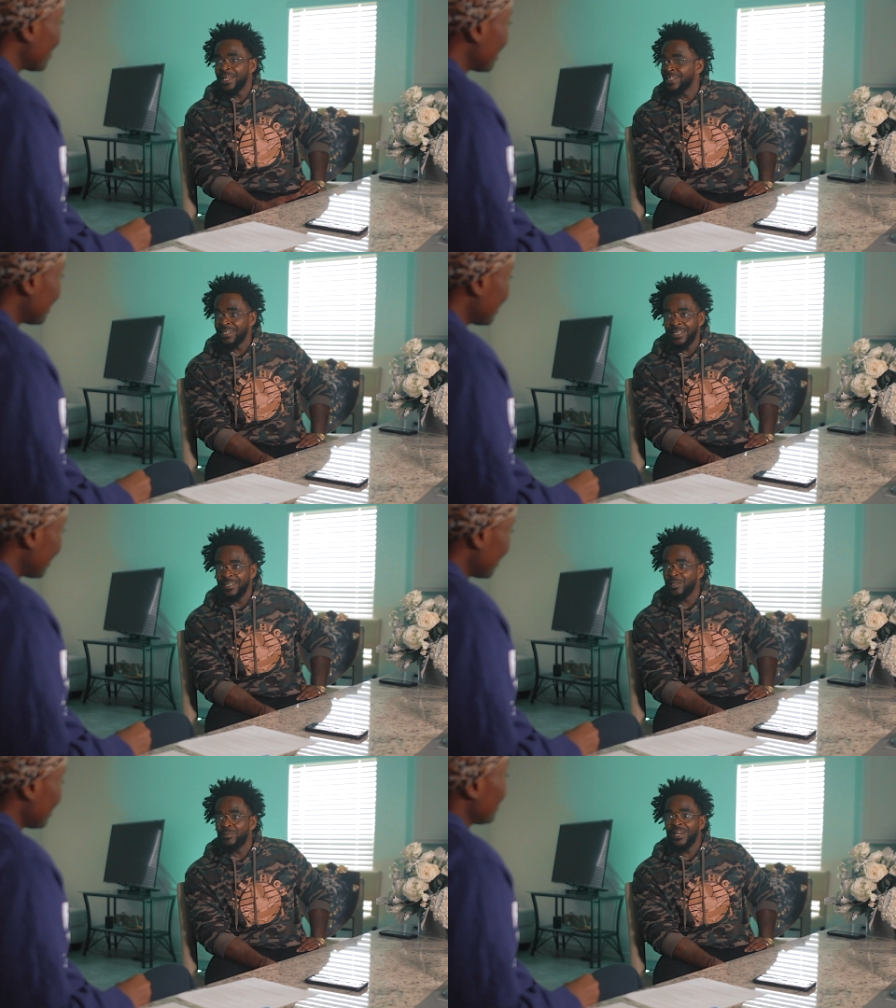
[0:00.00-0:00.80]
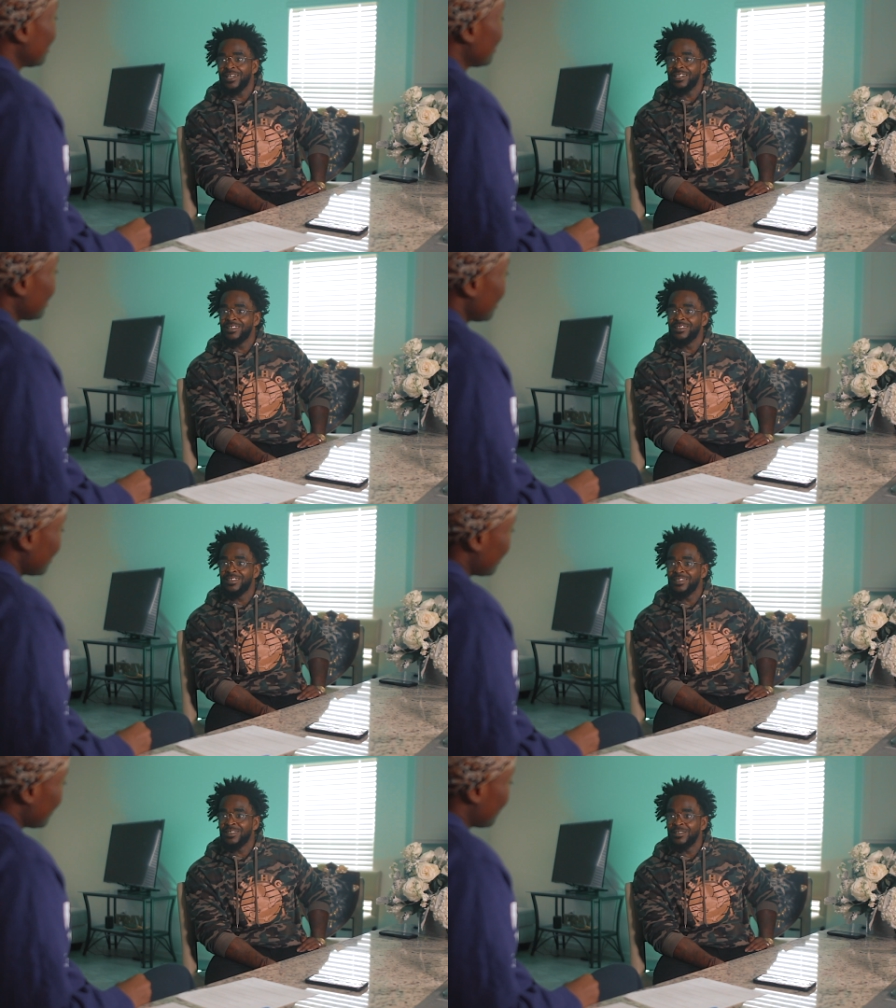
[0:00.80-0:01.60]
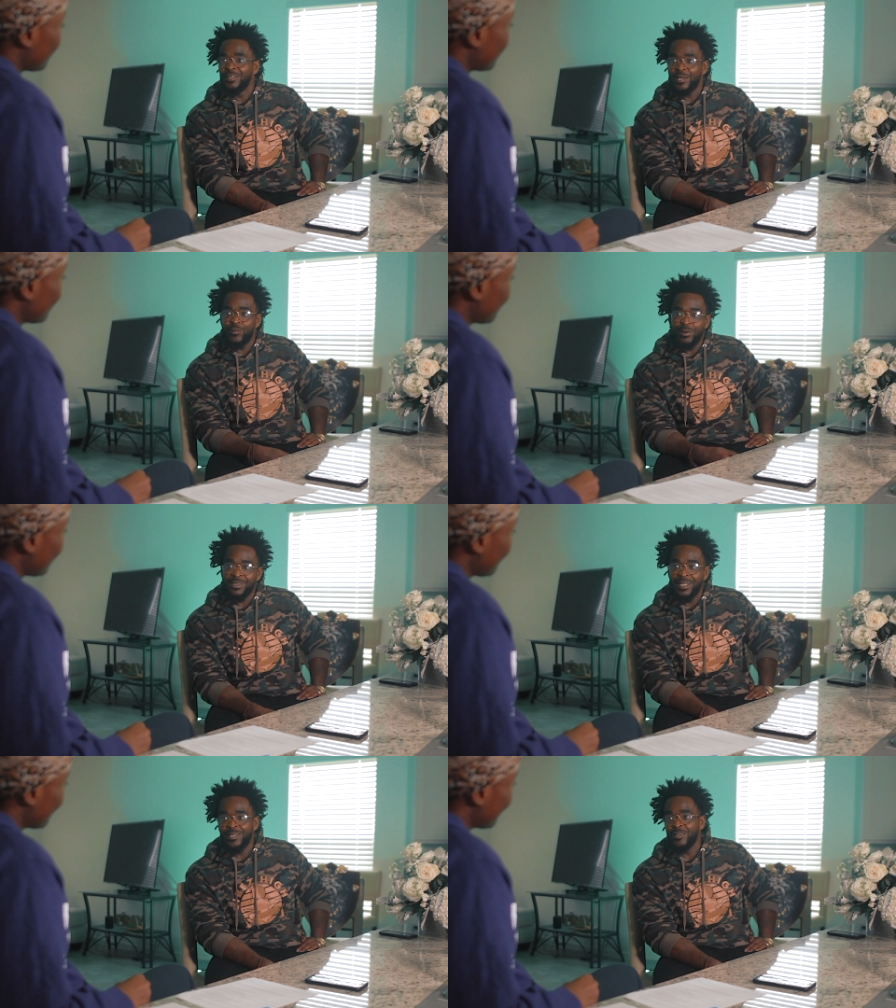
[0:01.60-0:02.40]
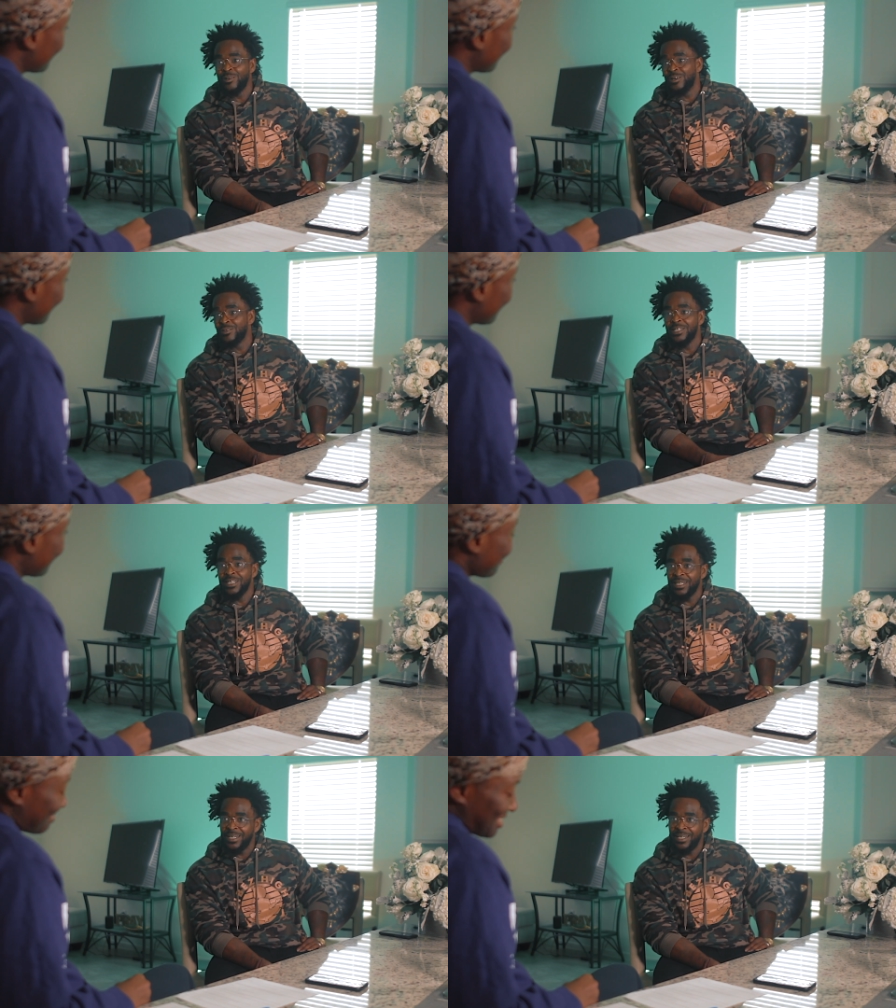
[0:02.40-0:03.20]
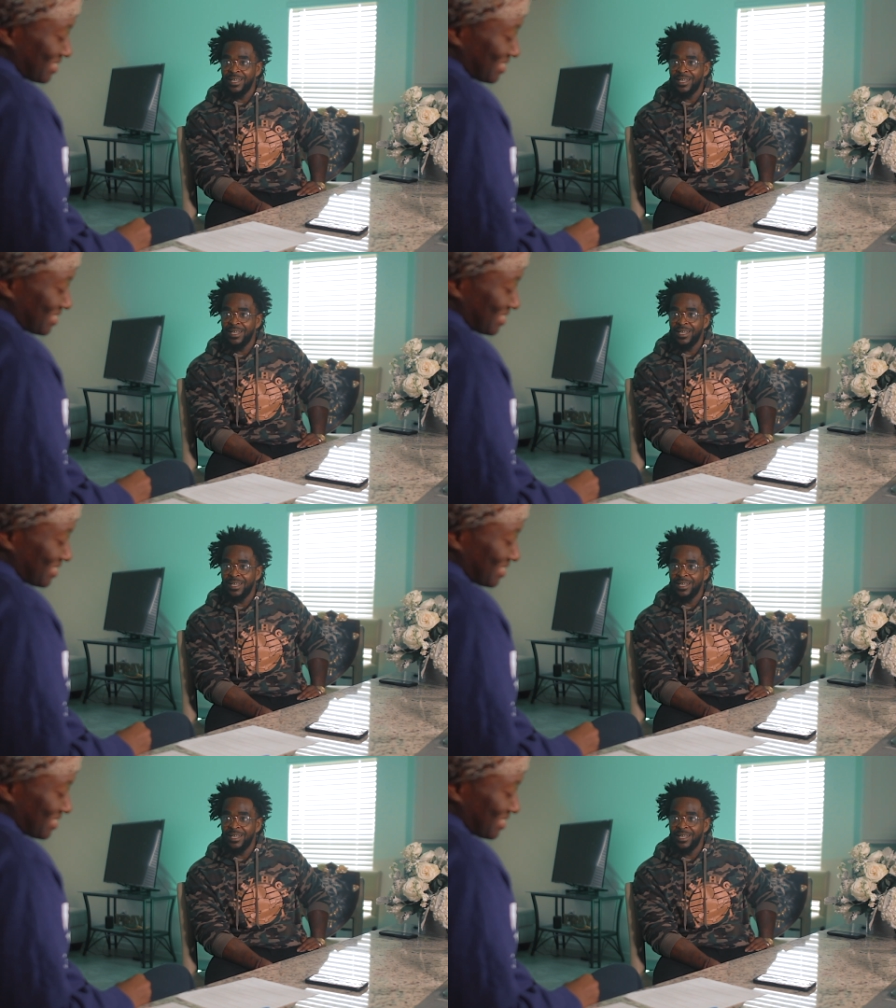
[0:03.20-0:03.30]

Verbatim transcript: can't say nothing about it because because mm-hmm. they know I'm standing all tier.